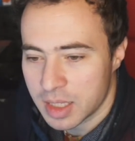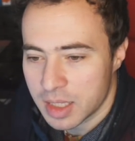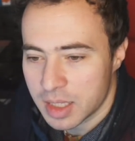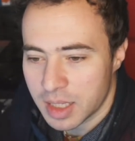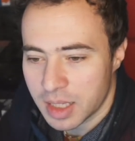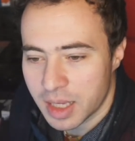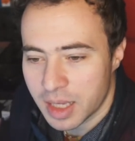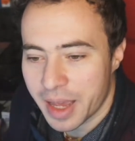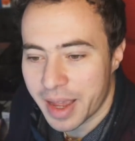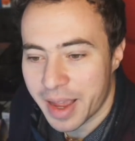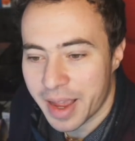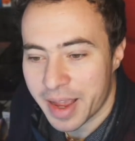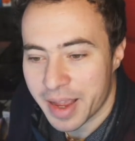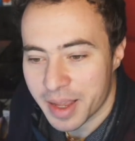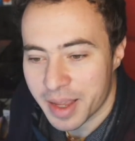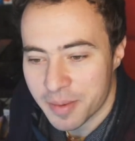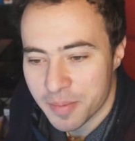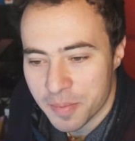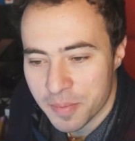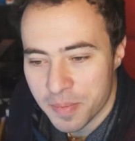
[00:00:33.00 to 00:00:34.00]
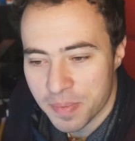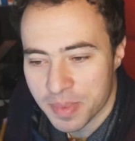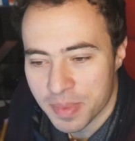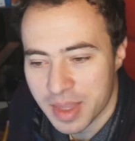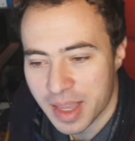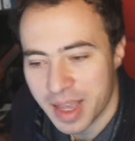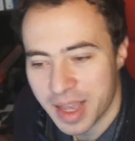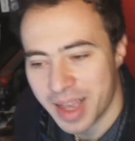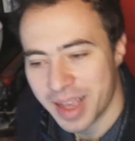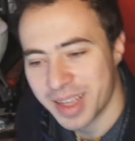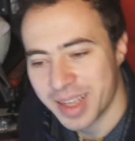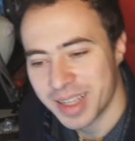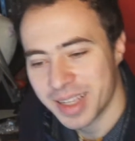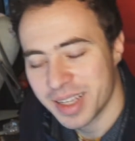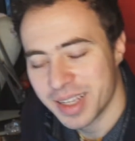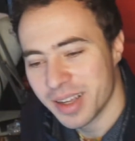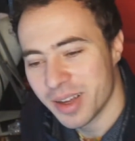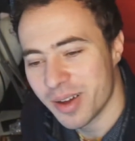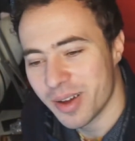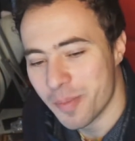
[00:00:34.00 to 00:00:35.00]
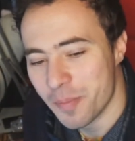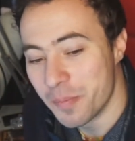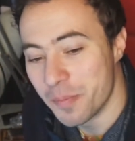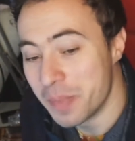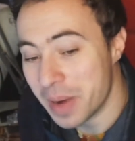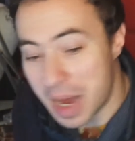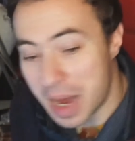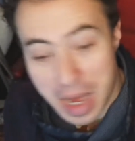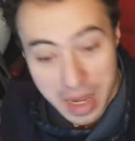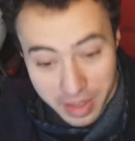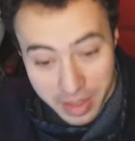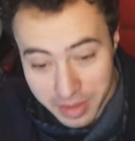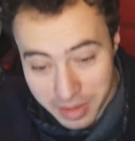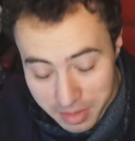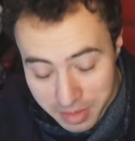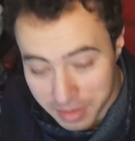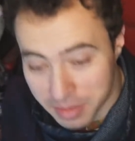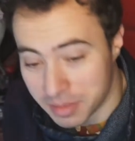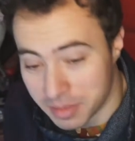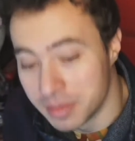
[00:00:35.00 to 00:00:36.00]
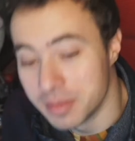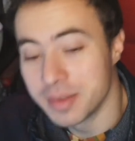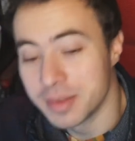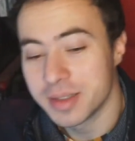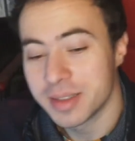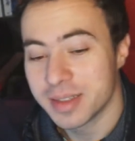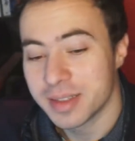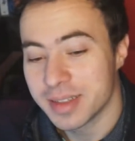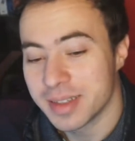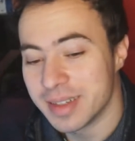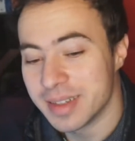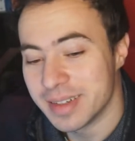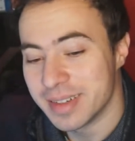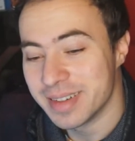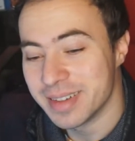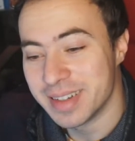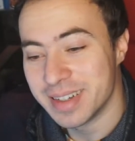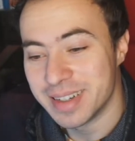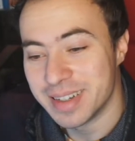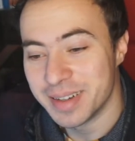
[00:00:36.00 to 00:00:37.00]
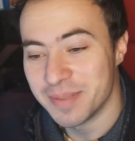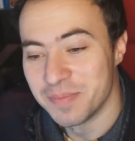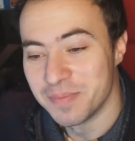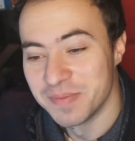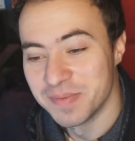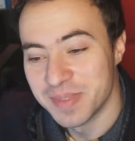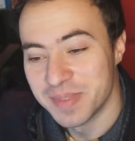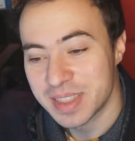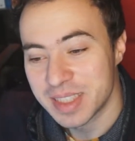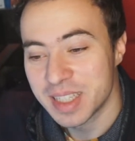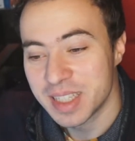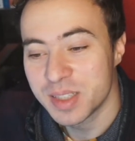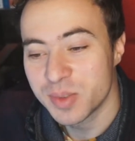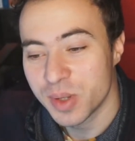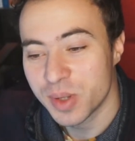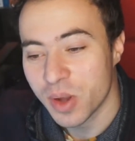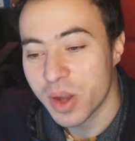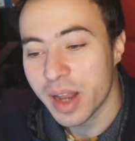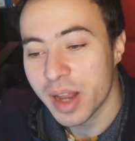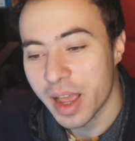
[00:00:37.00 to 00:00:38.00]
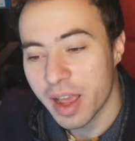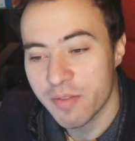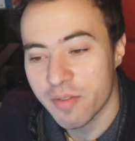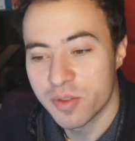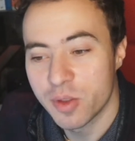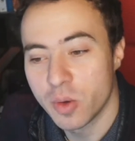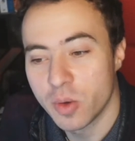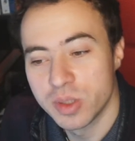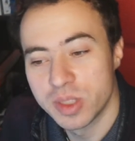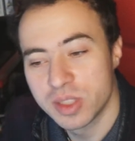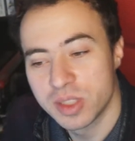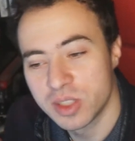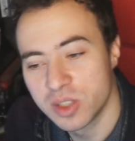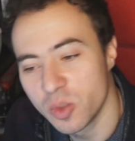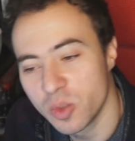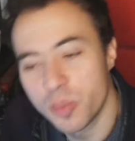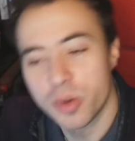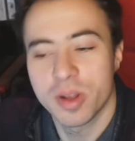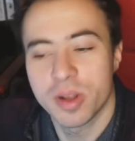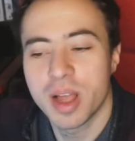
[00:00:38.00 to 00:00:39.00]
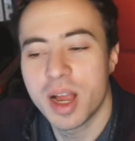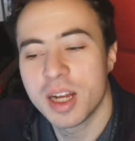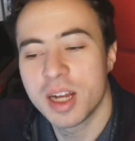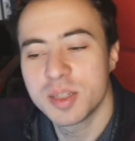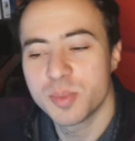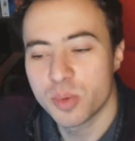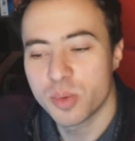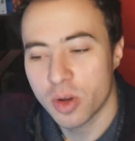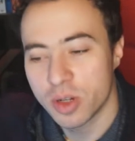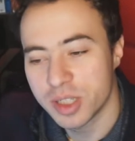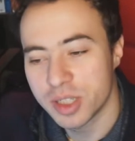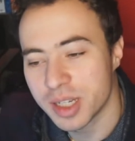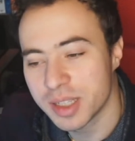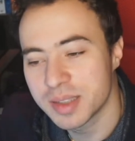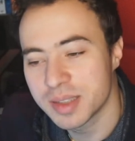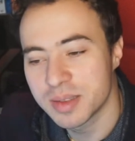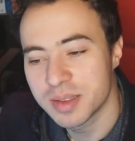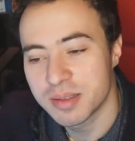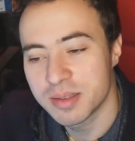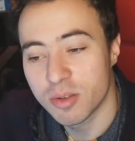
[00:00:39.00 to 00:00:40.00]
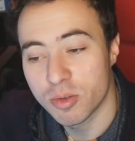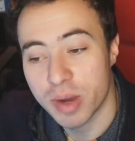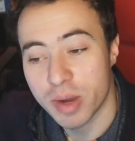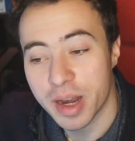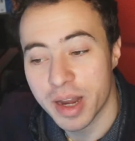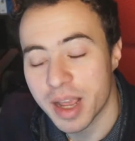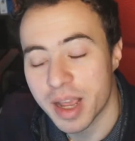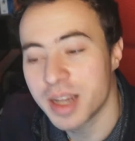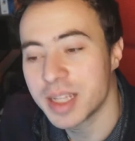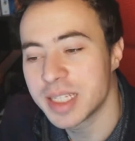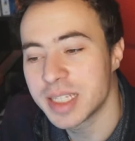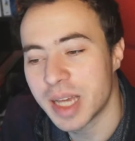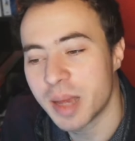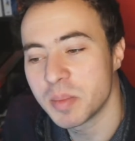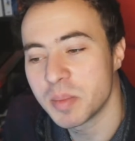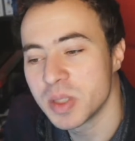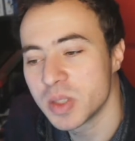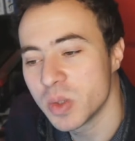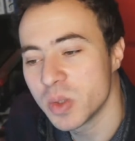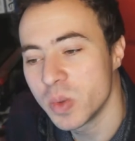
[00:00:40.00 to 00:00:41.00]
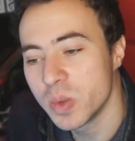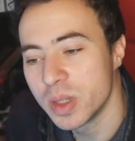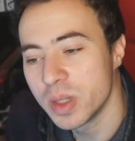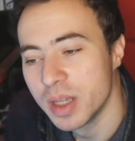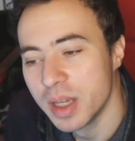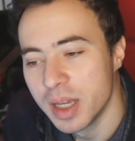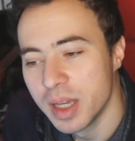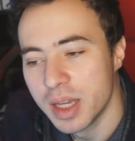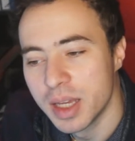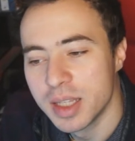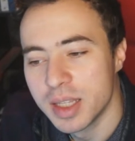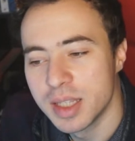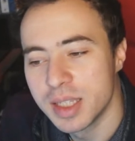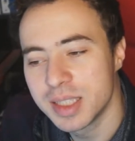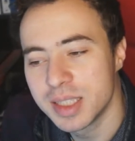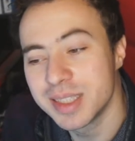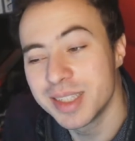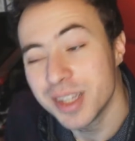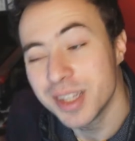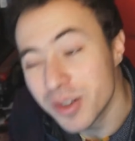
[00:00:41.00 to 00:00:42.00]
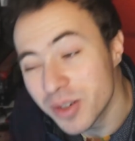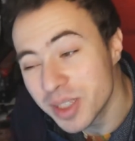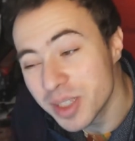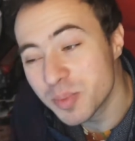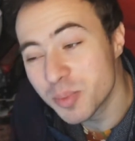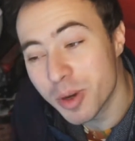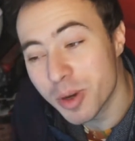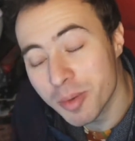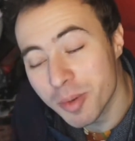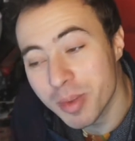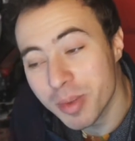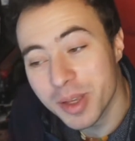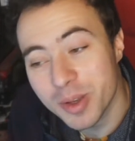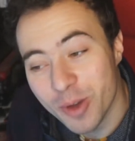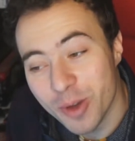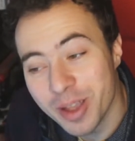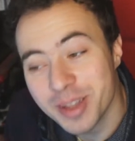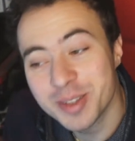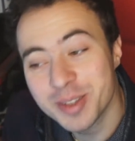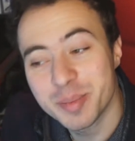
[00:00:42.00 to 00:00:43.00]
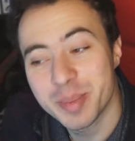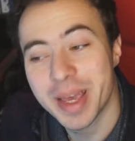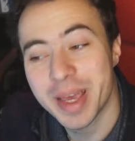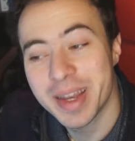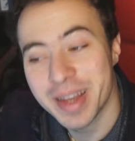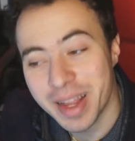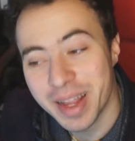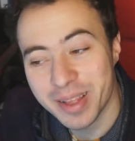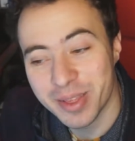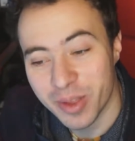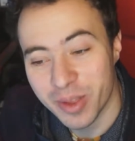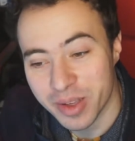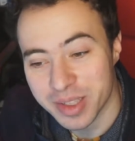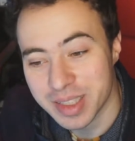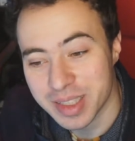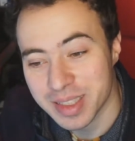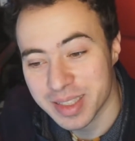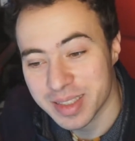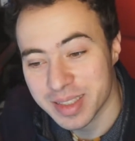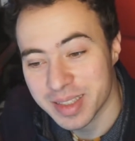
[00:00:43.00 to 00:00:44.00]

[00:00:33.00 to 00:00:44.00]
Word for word: Yay. But um, since we don't have those super large projects ready anytime soon, this year is probably going to be a net loss.